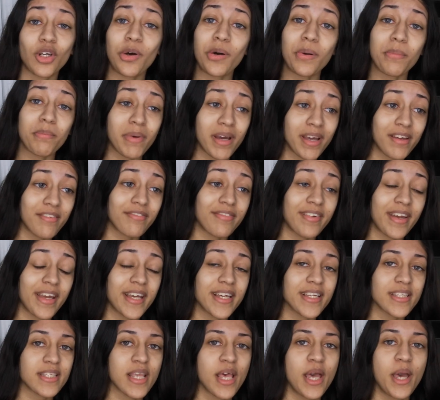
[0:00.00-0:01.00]
on my
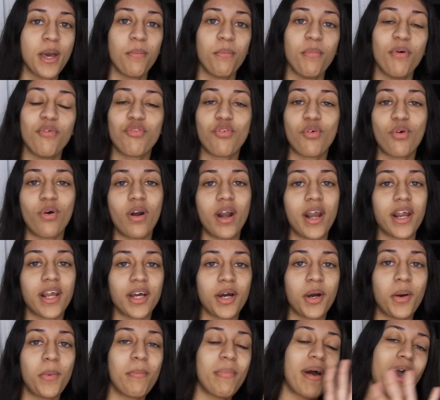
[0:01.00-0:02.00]
face before I
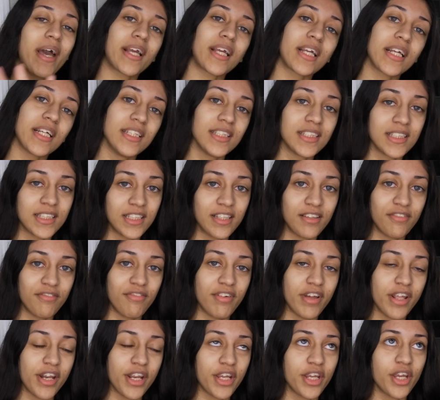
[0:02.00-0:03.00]
come back into the
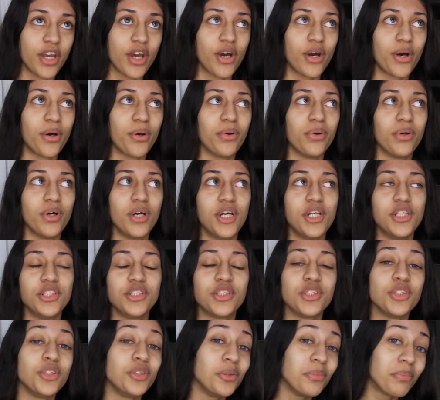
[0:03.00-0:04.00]
video
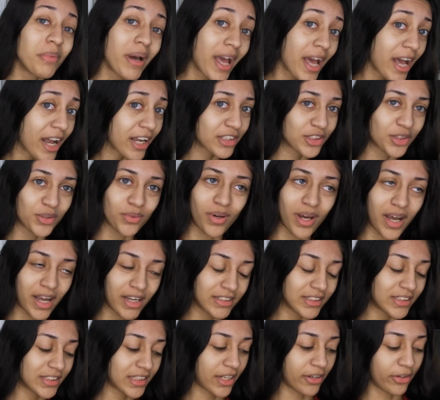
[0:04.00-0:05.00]
to do my actual
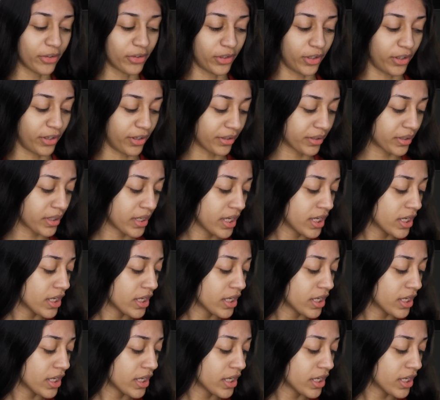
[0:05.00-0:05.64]
eyeshadow look.